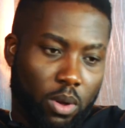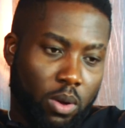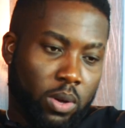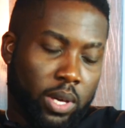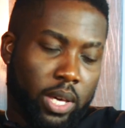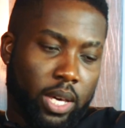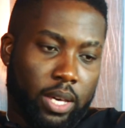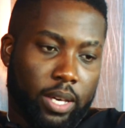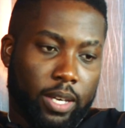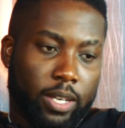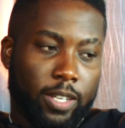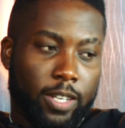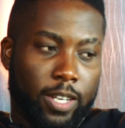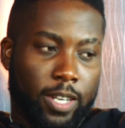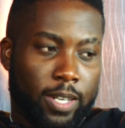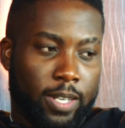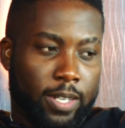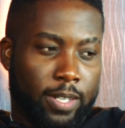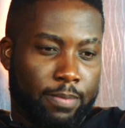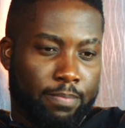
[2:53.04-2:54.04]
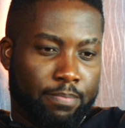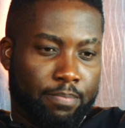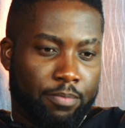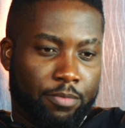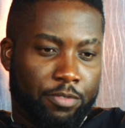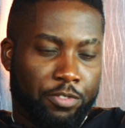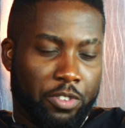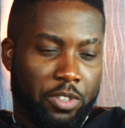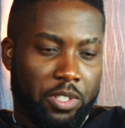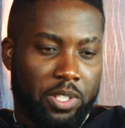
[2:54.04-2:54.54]
Okay.
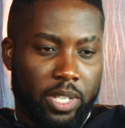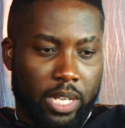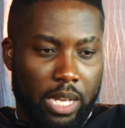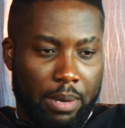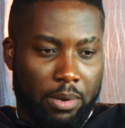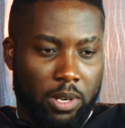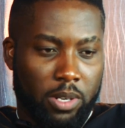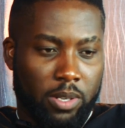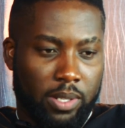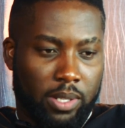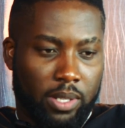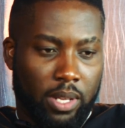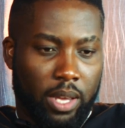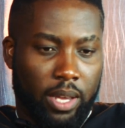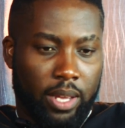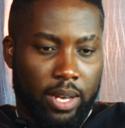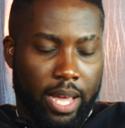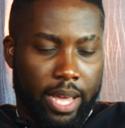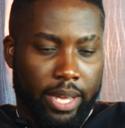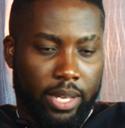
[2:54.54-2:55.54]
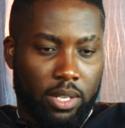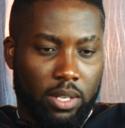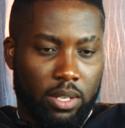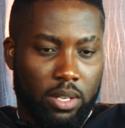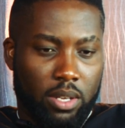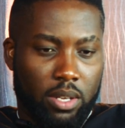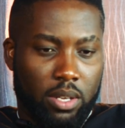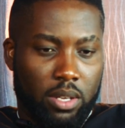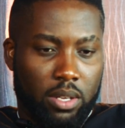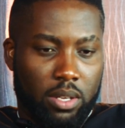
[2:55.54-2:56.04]
First thing I'm going to say, like,
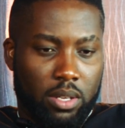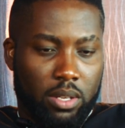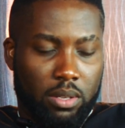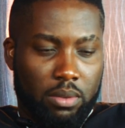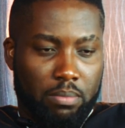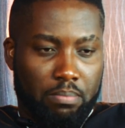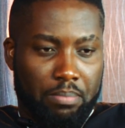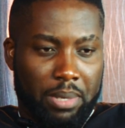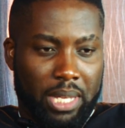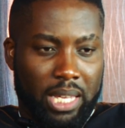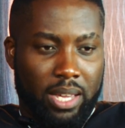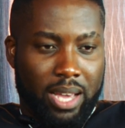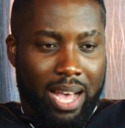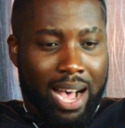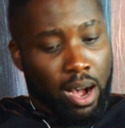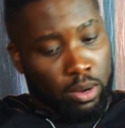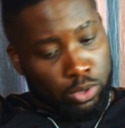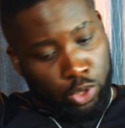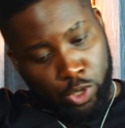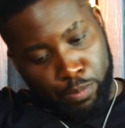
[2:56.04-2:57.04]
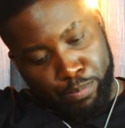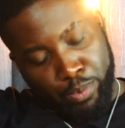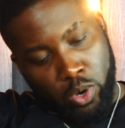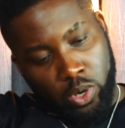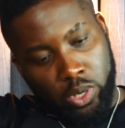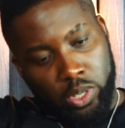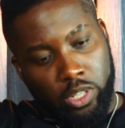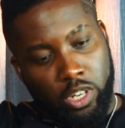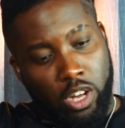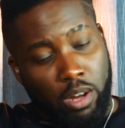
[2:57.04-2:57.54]
be
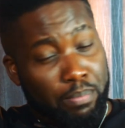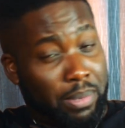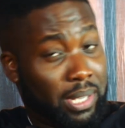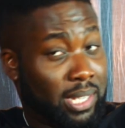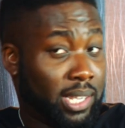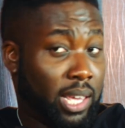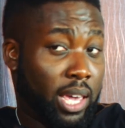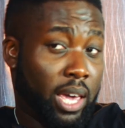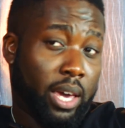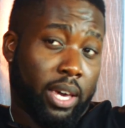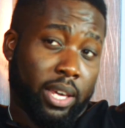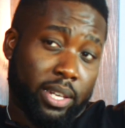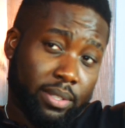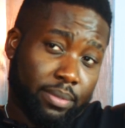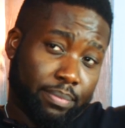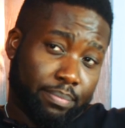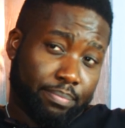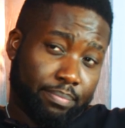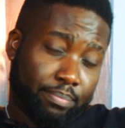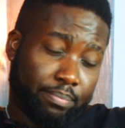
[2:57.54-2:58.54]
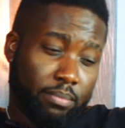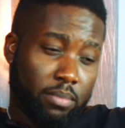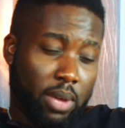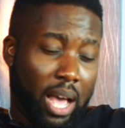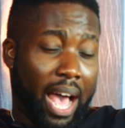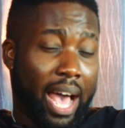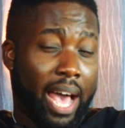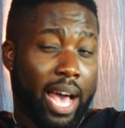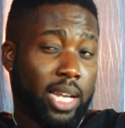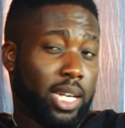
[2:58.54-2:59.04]
outspoken. Don't be scared.
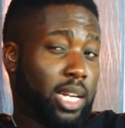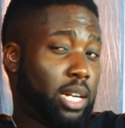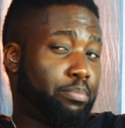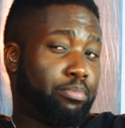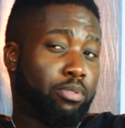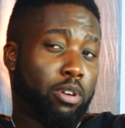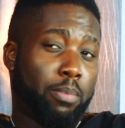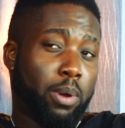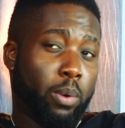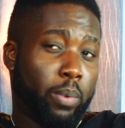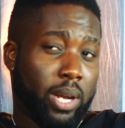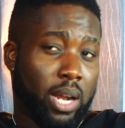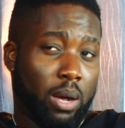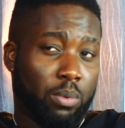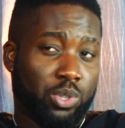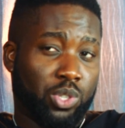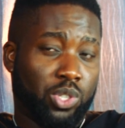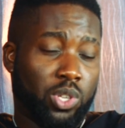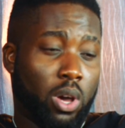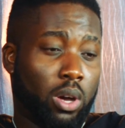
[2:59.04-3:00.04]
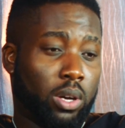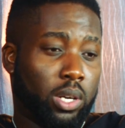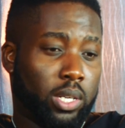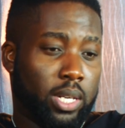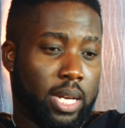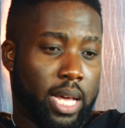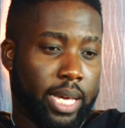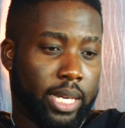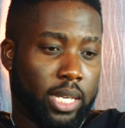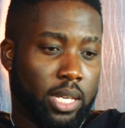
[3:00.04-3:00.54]
I had that problem when I was younger.
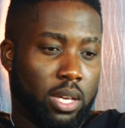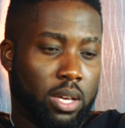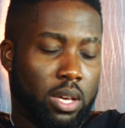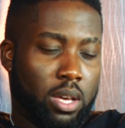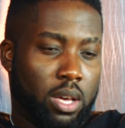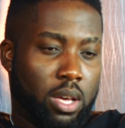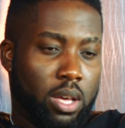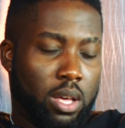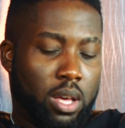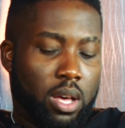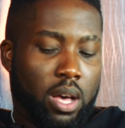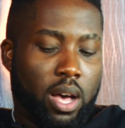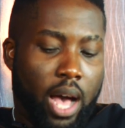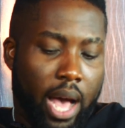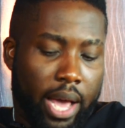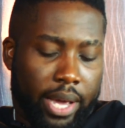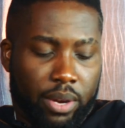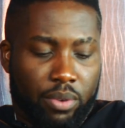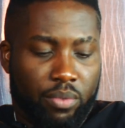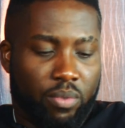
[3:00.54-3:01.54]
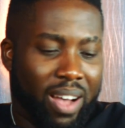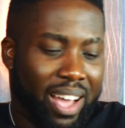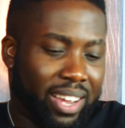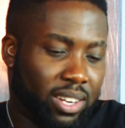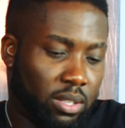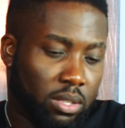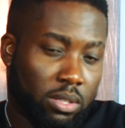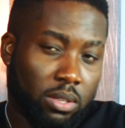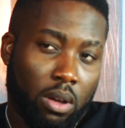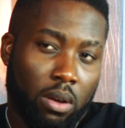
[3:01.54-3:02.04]
Like, I can write
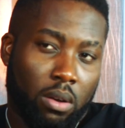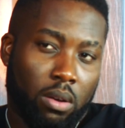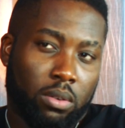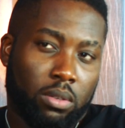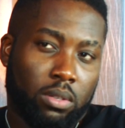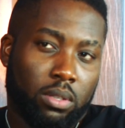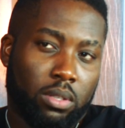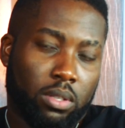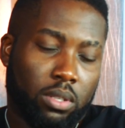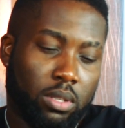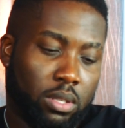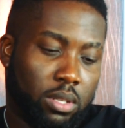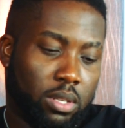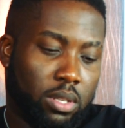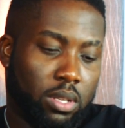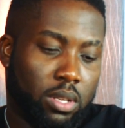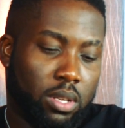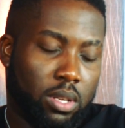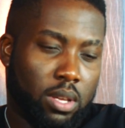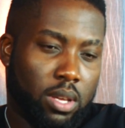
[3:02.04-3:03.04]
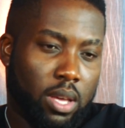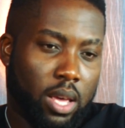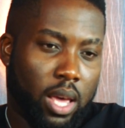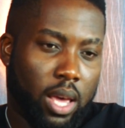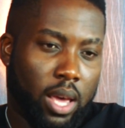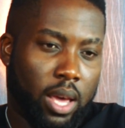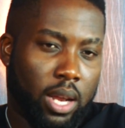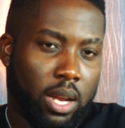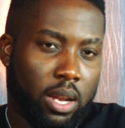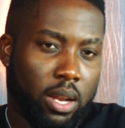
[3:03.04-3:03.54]
a song,
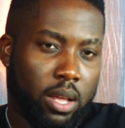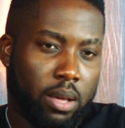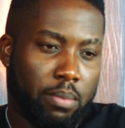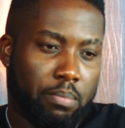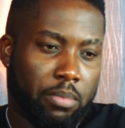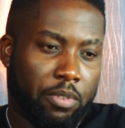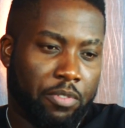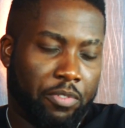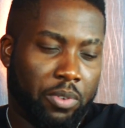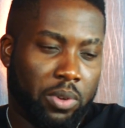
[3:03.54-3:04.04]
and the